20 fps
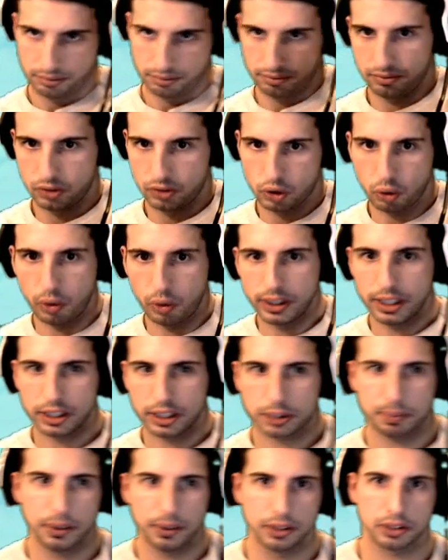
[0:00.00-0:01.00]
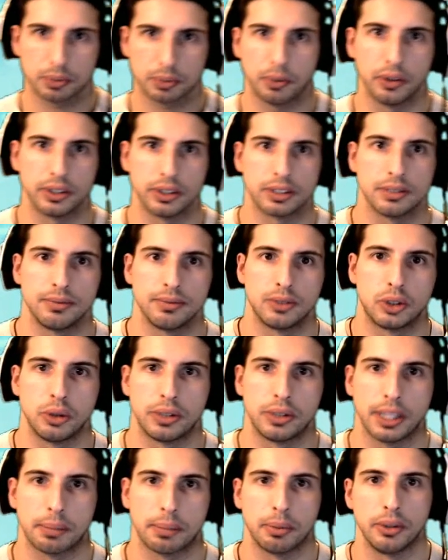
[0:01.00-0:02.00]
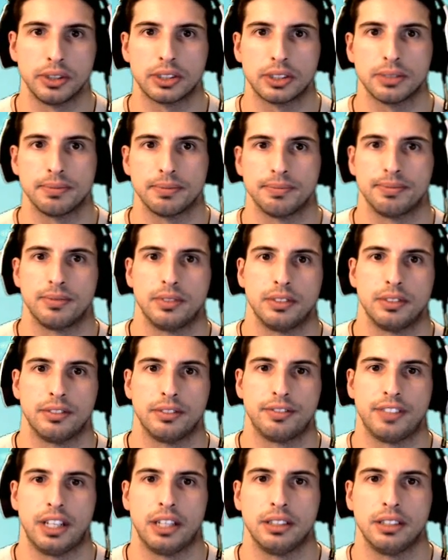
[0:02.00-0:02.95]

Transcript: 20 experience points! Two tech points. Found